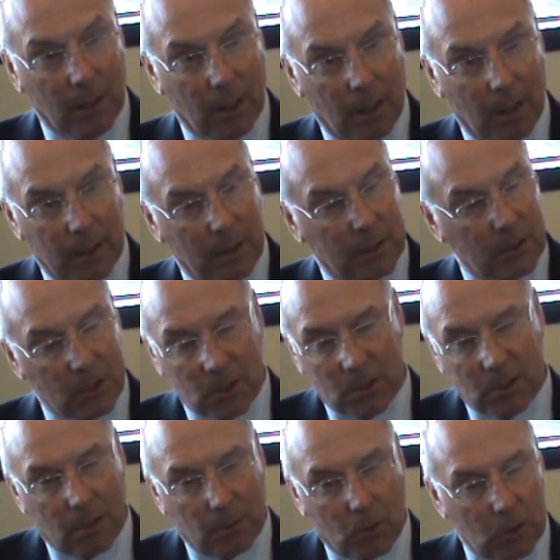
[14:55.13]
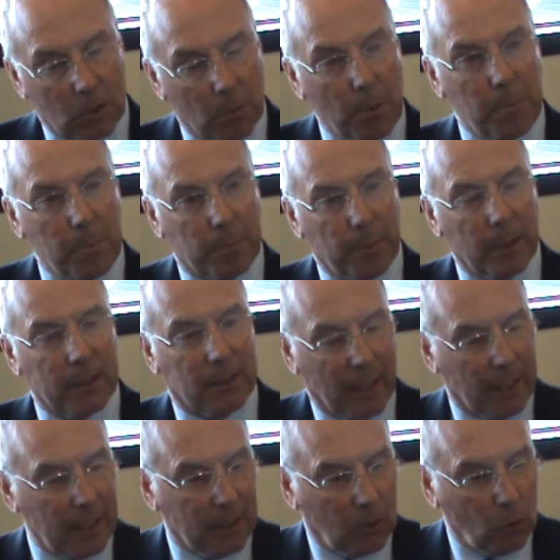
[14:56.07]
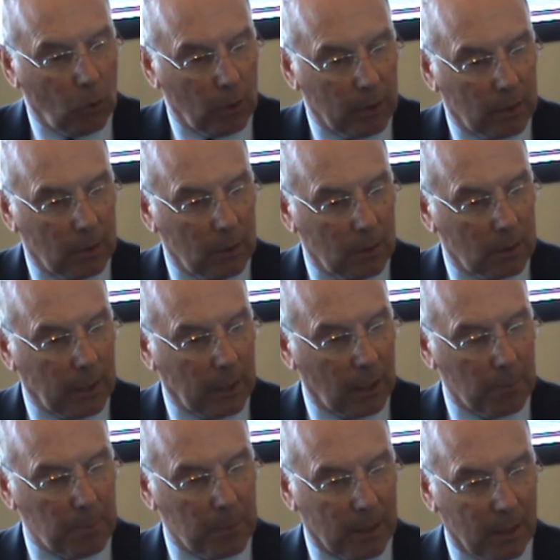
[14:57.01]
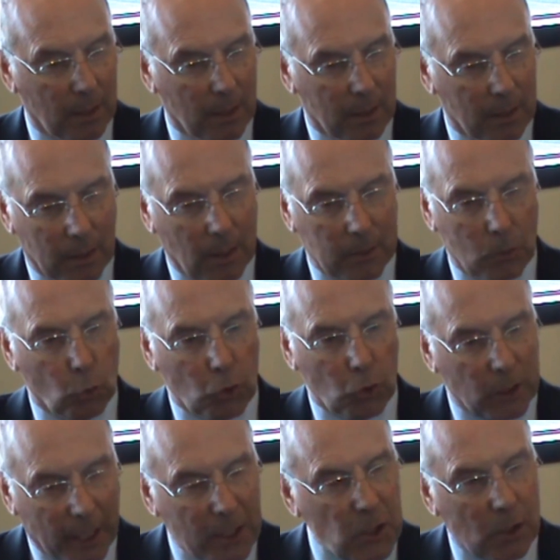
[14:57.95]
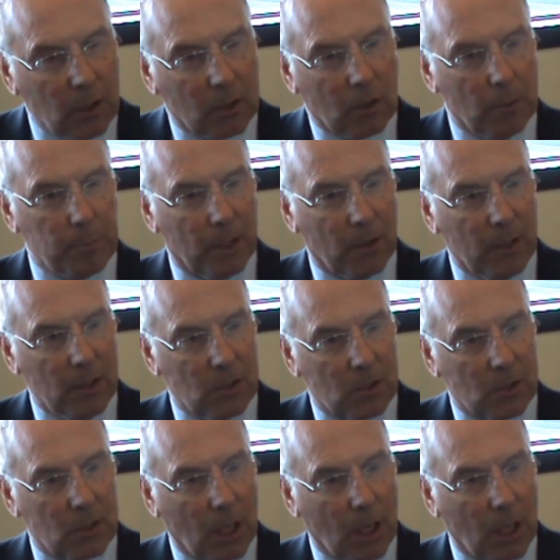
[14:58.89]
And it just, because I remember Big Terry telling me, I had no intention to come to Rangers.